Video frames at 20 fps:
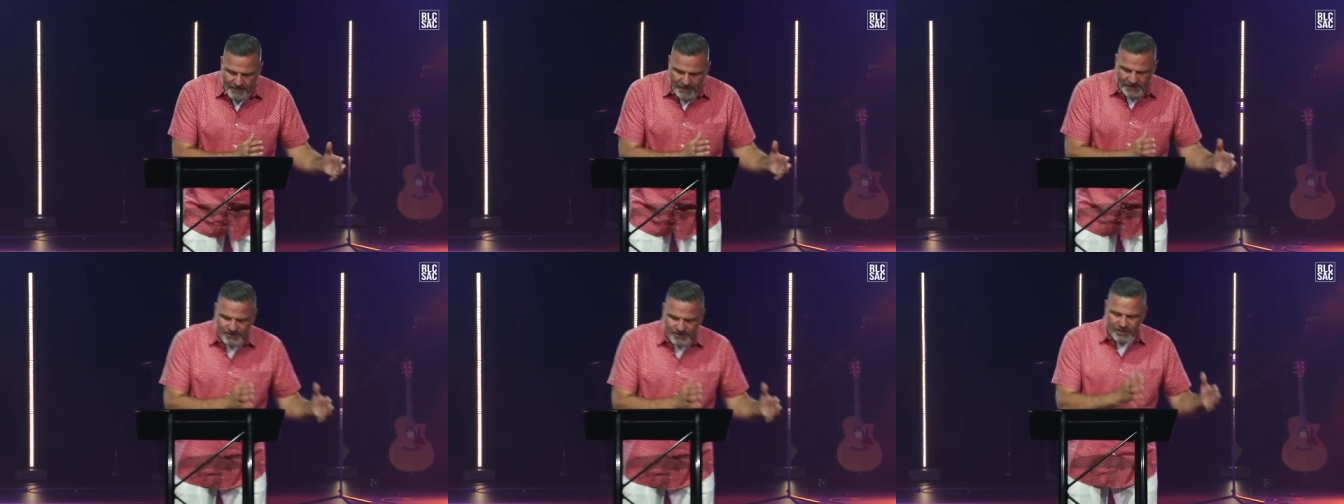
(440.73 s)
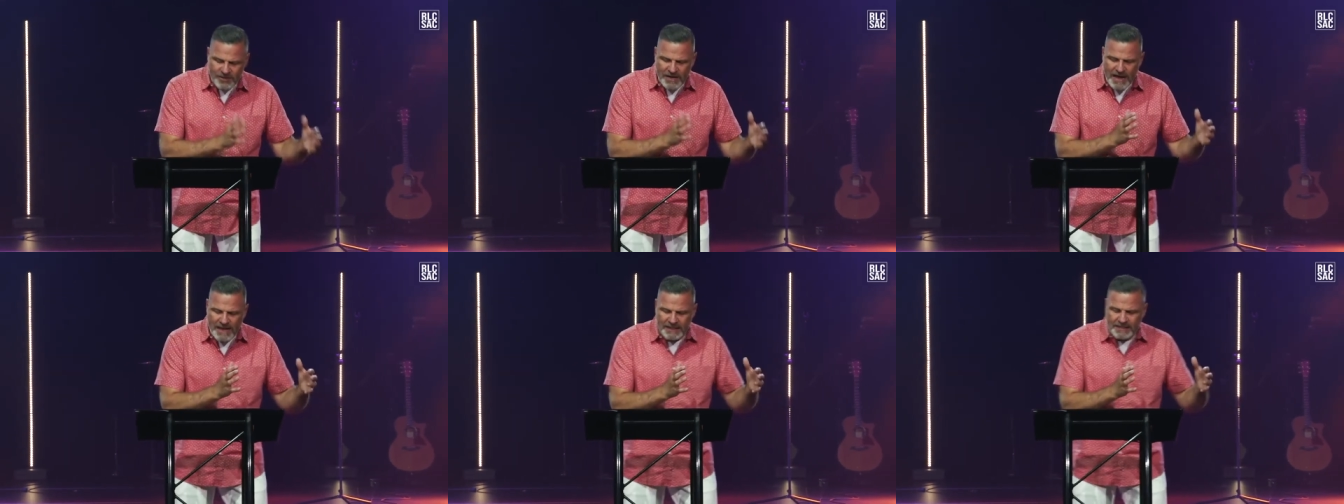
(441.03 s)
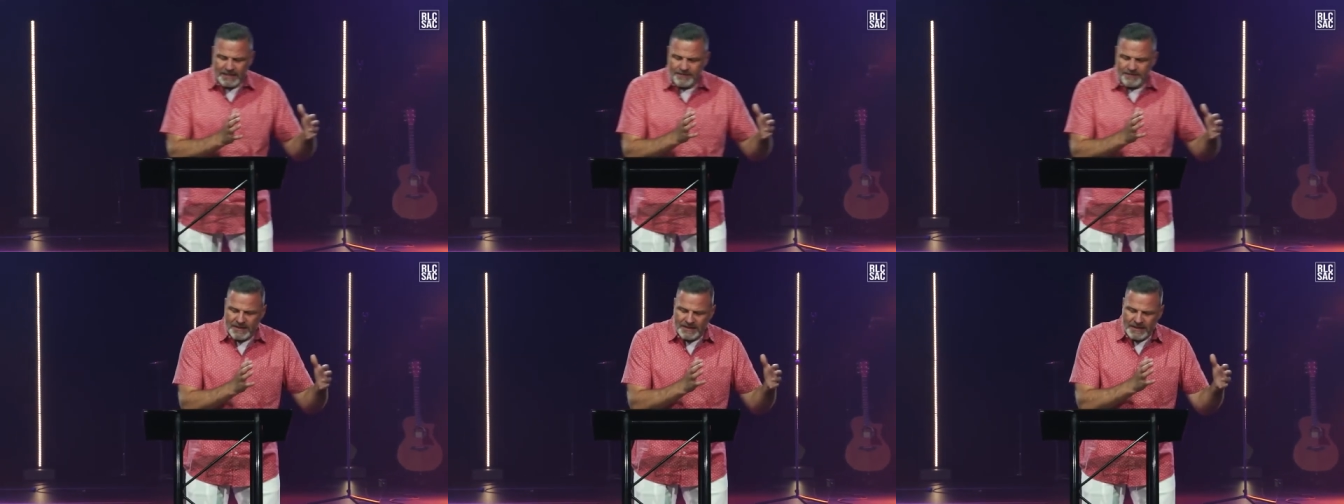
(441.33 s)
of us are
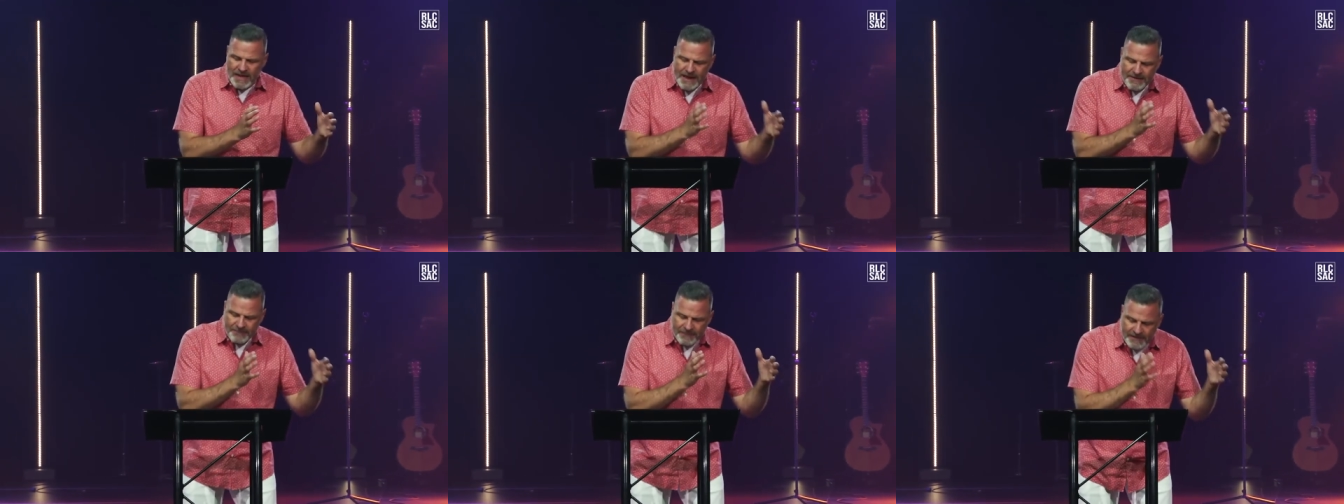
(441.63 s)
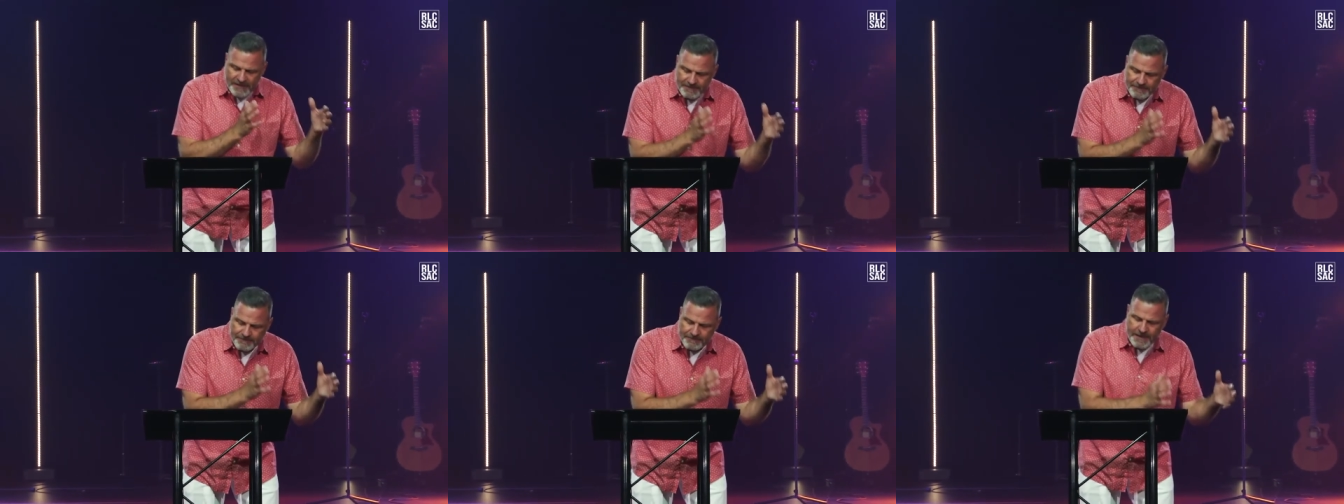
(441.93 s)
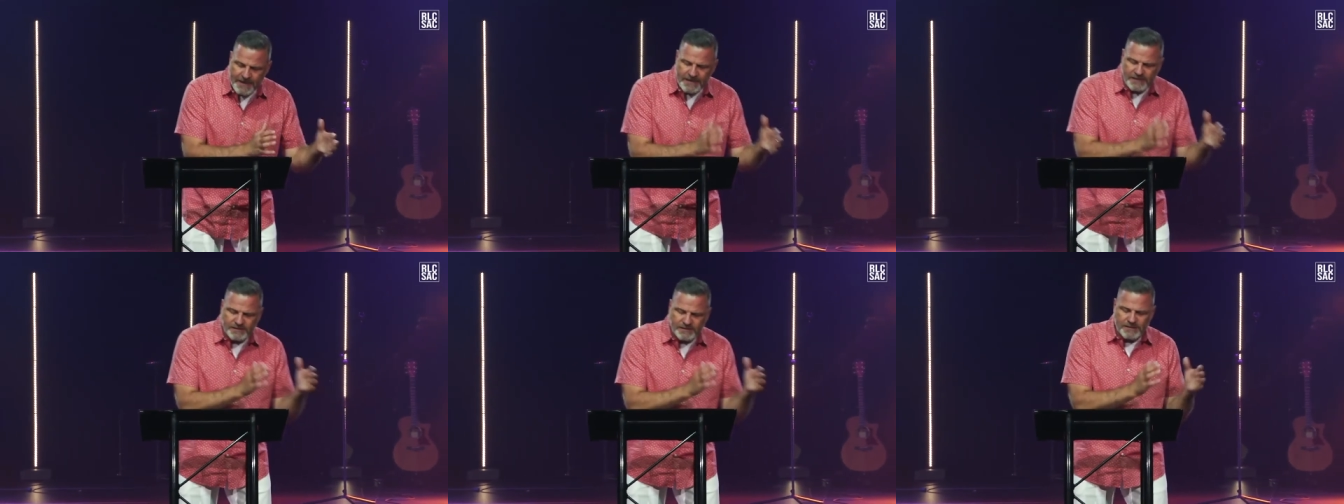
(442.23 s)
not living life
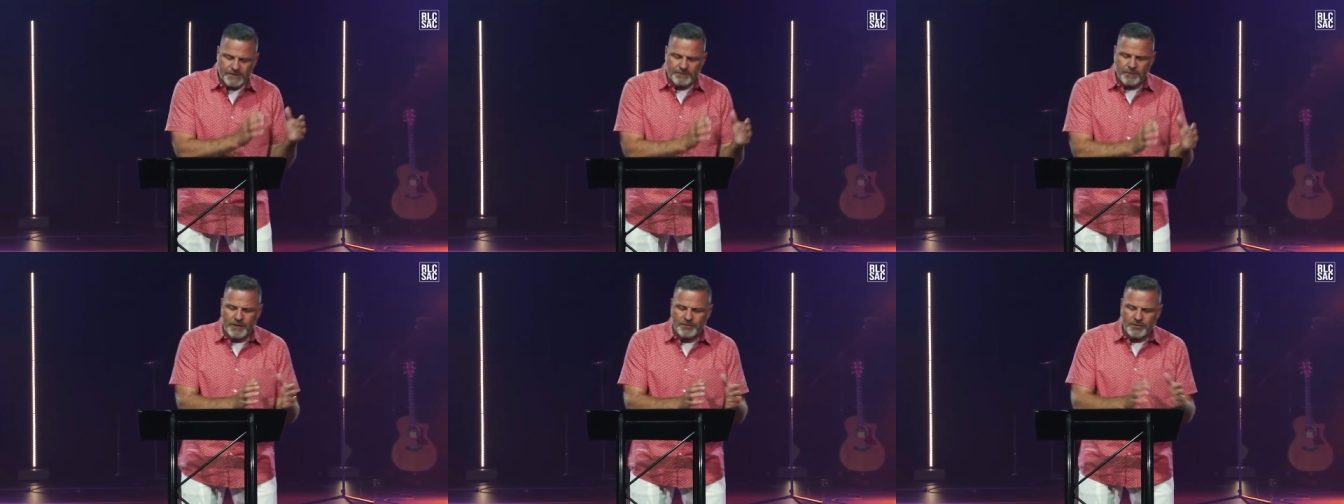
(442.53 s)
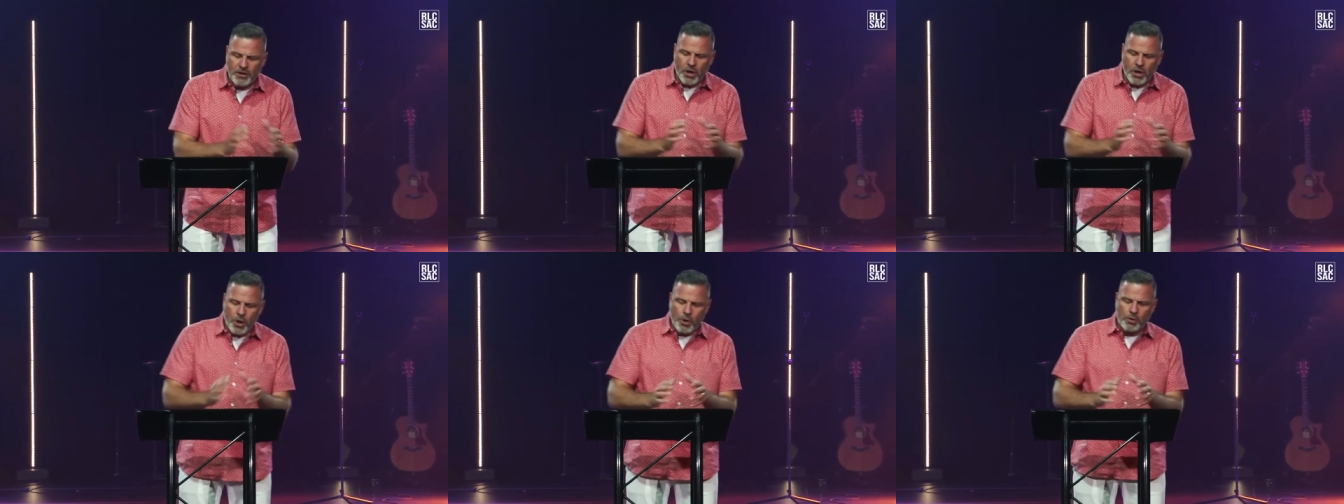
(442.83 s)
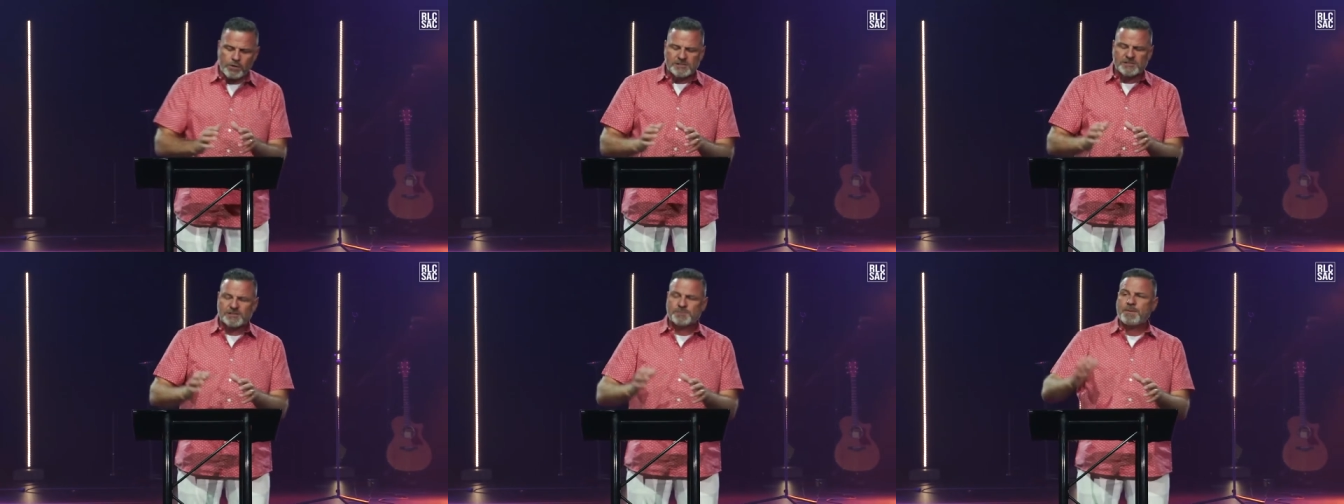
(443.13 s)
convinced of what the
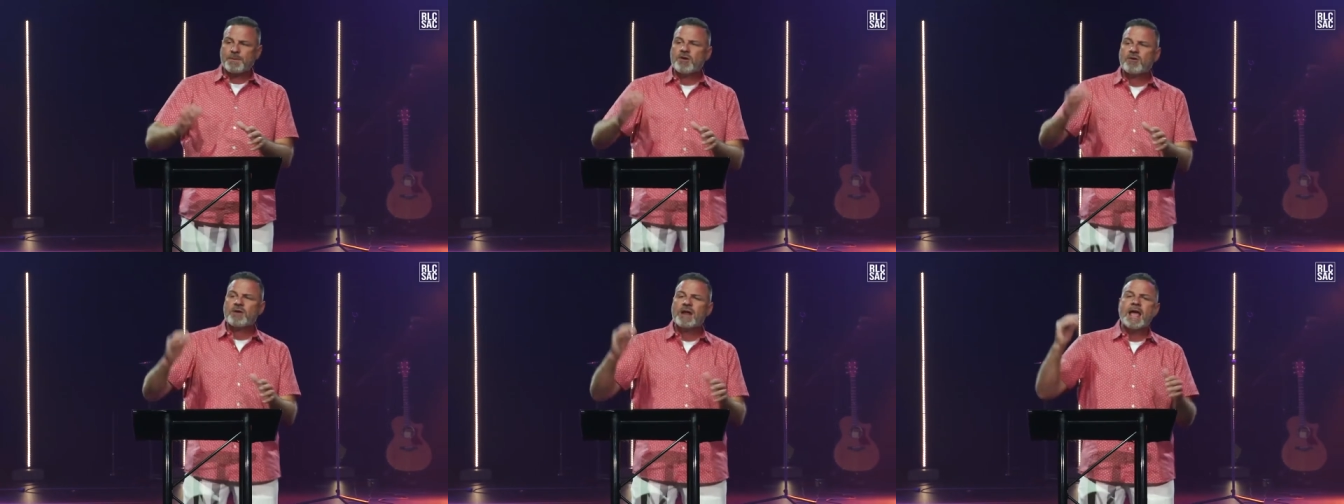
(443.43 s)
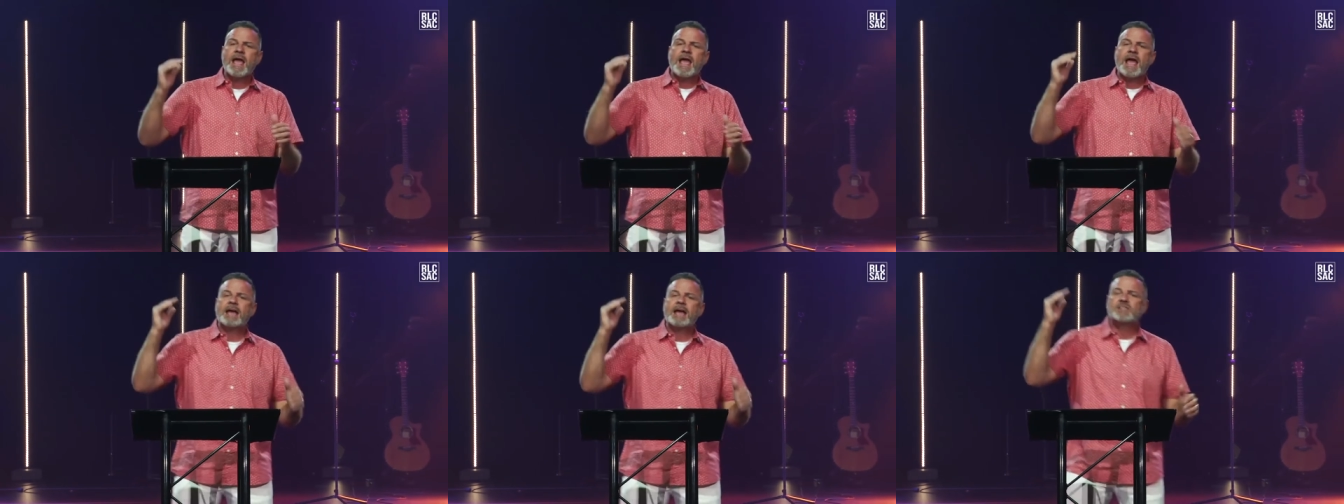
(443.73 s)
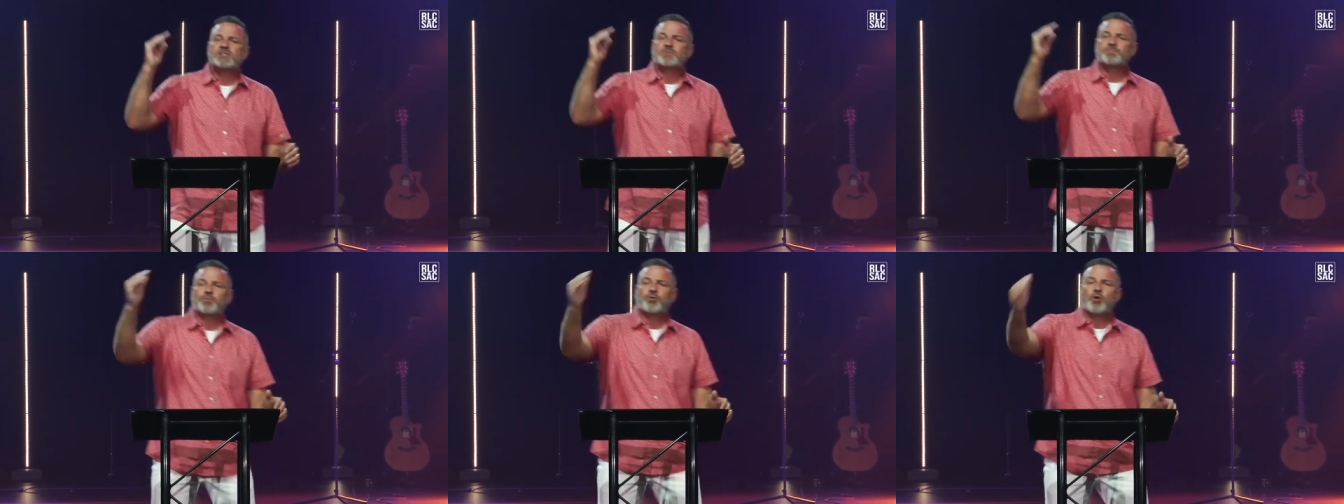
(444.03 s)
Holy Spirit
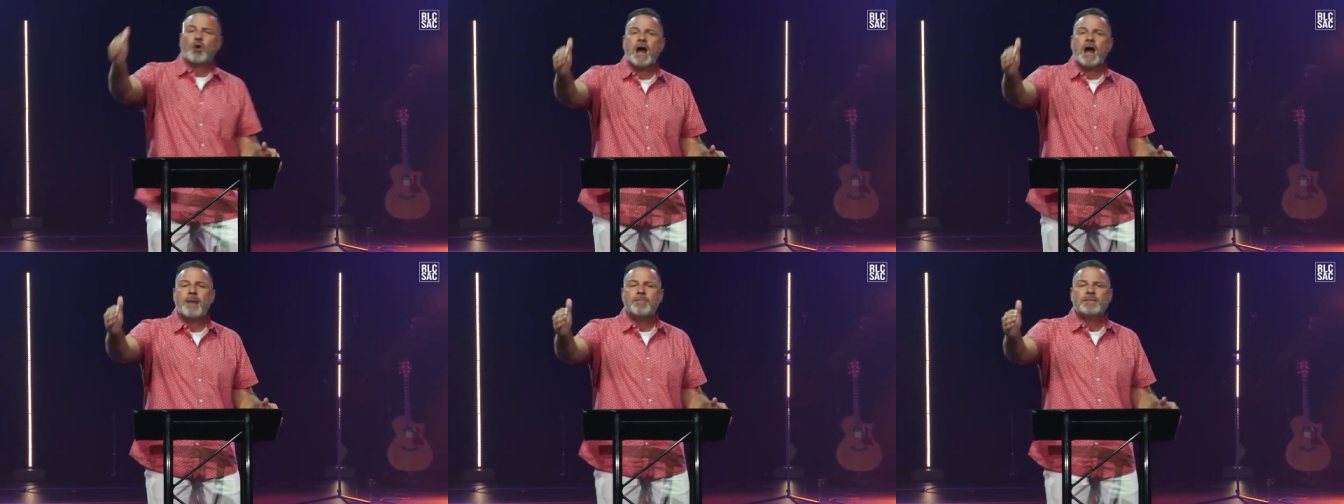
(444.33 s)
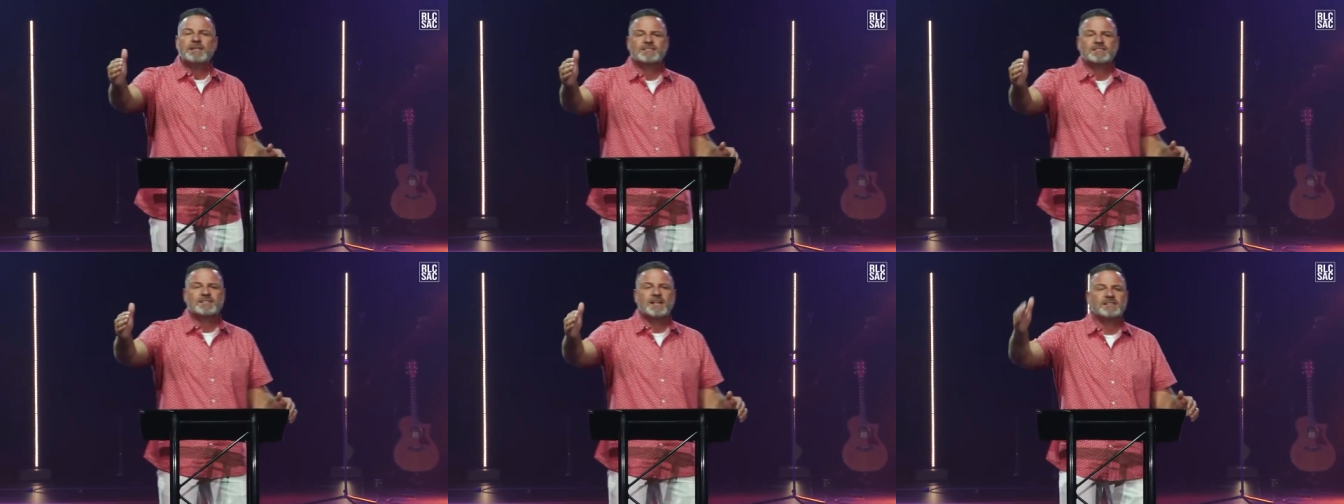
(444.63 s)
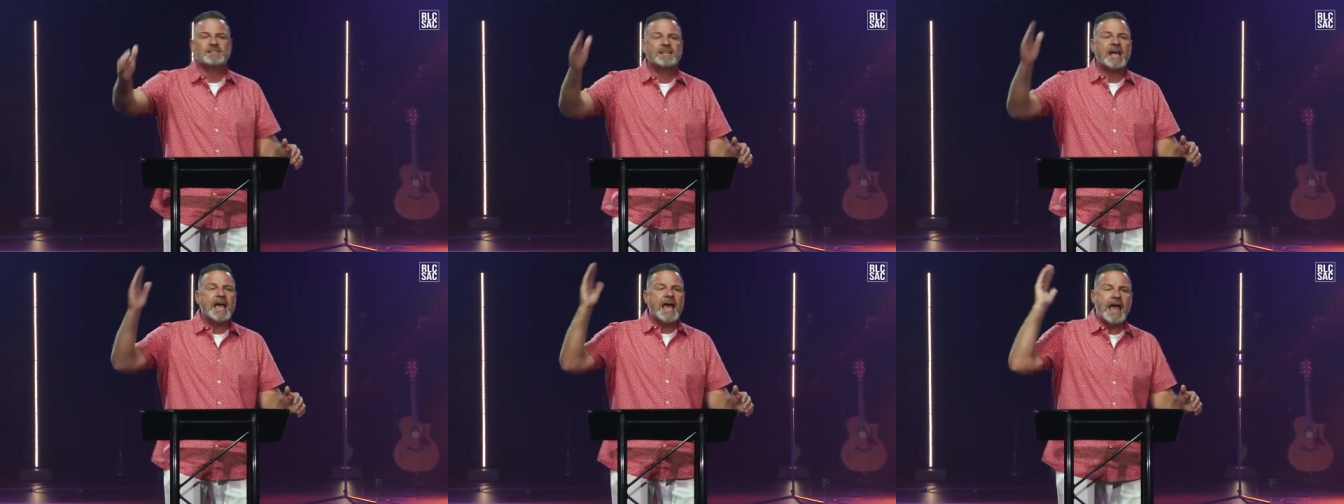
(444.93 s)
has promised
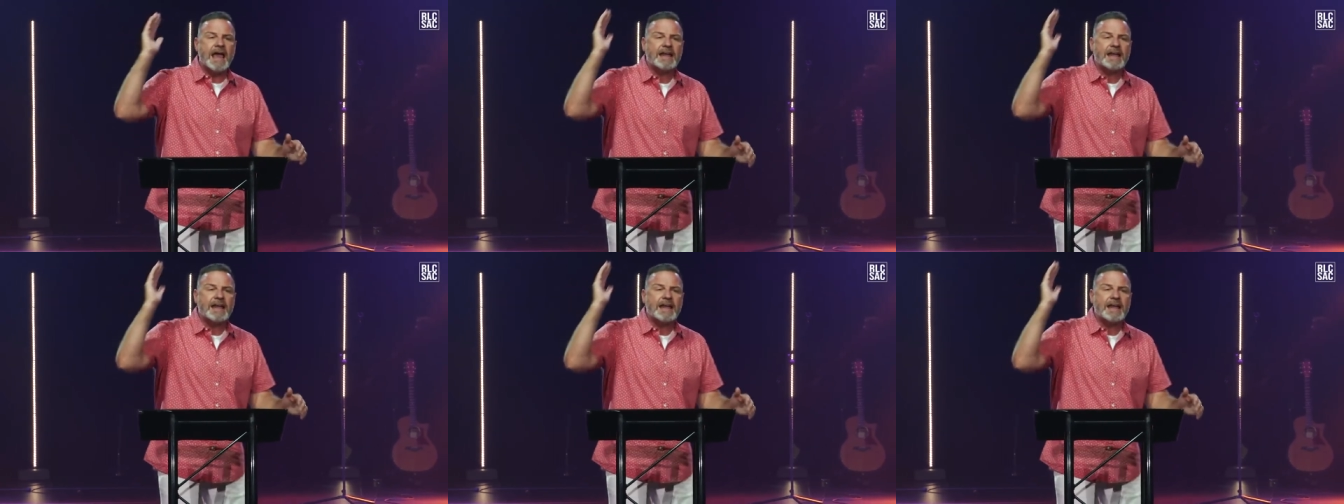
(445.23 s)
us